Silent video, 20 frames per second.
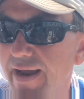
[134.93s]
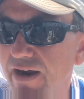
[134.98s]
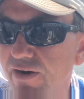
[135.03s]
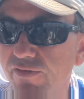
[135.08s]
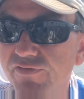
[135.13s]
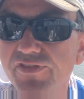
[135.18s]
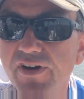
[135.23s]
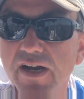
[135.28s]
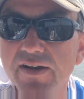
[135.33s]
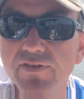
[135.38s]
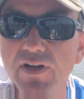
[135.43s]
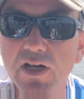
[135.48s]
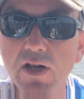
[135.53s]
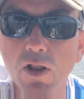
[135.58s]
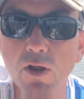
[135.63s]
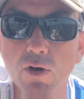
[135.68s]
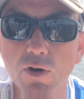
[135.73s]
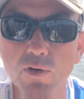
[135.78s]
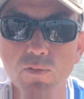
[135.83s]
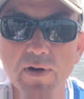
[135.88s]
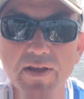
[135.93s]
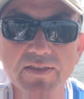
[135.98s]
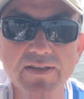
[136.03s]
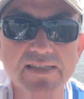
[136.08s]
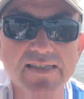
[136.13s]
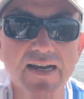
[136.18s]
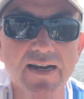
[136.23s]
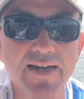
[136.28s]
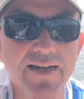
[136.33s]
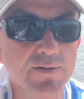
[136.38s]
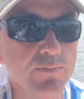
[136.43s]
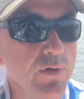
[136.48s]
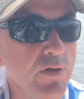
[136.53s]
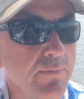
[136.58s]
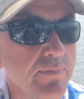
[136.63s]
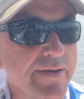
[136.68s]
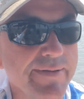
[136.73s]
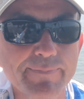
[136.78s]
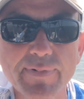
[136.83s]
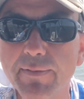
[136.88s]
about 5 o'clock, when the tide
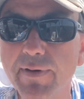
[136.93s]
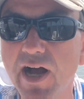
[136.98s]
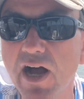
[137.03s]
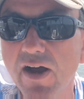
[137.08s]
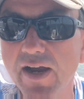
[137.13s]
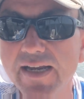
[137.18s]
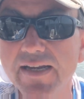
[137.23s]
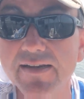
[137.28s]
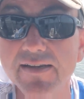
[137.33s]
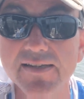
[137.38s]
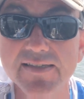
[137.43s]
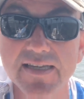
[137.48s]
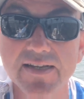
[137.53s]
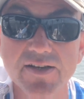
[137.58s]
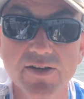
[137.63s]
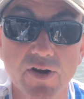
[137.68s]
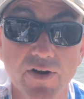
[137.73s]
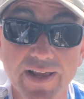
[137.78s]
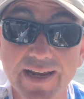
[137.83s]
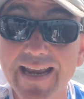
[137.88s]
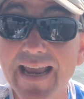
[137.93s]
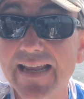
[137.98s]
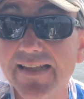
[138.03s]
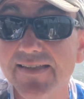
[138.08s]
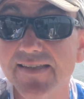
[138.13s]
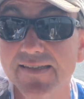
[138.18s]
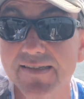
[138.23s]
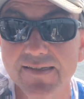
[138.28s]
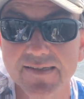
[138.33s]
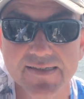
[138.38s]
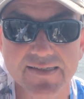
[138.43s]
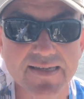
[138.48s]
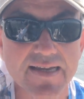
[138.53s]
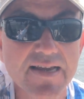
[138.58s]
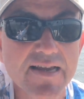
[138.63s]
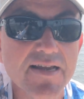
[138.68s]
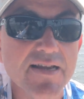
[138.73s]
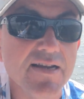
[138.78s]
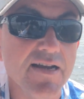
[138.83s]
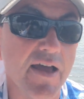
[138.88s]
will be behind us and not against us.
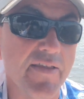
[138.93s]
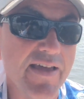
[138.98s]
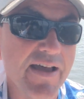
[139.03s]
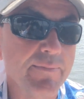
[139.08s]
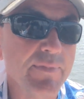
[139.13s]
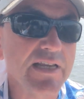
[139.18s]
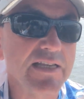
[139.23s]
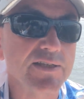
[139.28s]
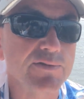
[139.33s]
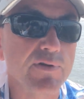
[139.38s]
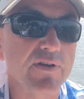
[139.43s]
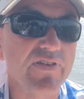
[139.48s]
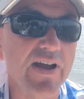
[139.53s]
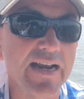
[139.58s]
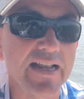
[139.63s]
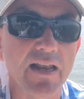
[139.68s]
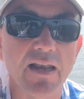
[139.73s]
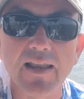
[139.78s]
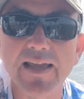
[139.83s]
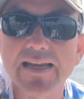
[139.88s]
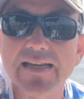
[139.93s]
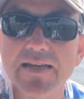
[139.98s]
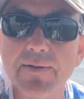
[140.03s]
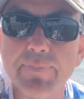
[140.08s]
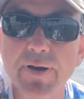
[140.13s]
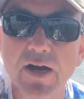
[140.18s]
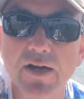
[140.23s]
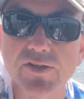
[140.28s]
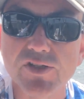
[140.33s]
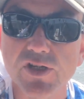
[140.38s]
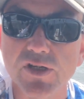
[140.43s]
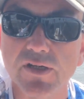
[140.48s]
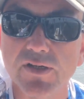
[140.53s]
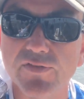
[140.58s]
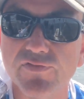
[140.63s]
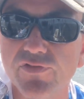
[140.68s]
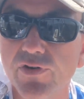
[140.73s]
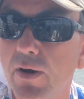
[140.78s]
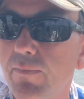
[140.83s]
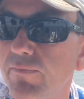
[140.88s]
And that means we've had a late departure
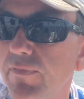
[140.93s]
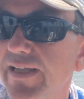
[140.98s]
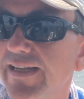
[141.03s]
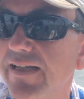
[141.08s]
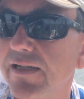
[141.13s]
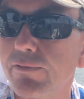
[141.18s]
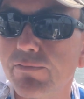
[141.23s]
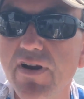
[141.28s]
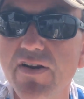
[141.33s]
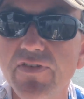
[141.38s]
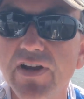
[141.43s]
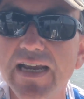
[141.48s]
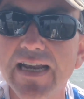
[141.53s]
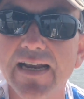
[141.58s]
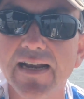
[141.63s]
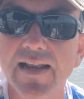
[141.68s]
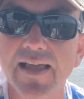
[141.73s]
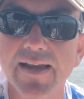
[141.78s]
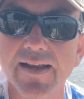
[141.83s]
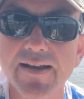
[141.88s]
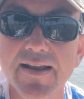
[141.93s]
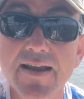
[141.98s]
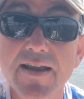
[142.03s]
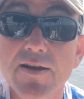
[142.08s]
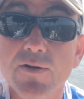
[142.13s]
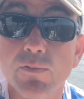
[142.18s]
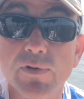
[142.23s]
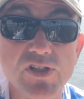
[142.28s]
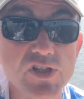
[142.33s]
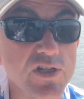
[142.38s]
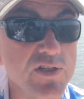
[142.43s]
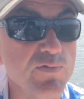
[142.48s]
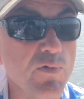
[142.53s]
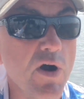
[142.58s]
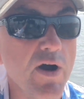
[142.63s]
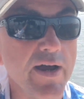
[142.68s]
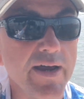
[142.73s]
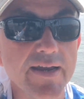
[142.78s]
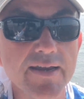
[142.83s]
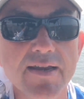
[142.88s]
from Little River Inlet, which is
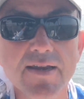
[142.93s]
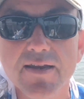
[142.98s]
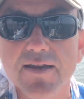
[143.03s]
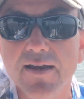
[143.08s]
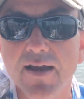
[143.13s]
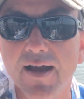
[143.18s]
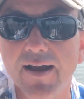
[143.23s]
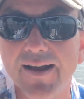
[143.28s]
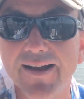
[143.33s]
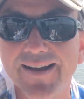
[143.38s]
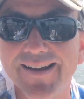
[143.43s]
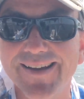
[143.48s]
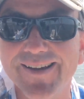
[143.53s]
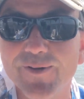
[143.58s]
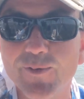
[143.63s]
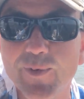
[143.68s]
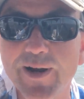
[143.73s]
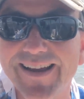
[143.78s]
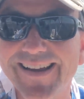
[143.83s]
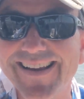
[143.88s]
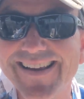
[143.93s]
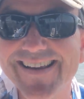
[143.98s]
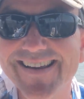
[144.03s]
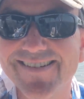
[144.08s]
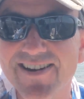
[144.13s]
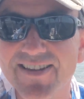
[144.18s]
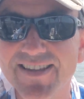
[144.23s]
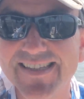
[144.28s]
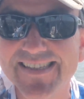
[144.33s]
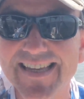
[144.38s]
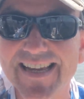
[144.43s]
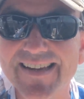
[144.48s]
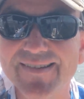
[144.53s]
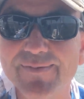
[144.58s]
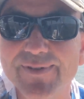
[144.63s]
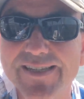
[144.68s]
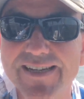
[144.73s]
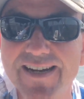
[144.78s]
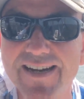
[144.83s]
why we're here at the same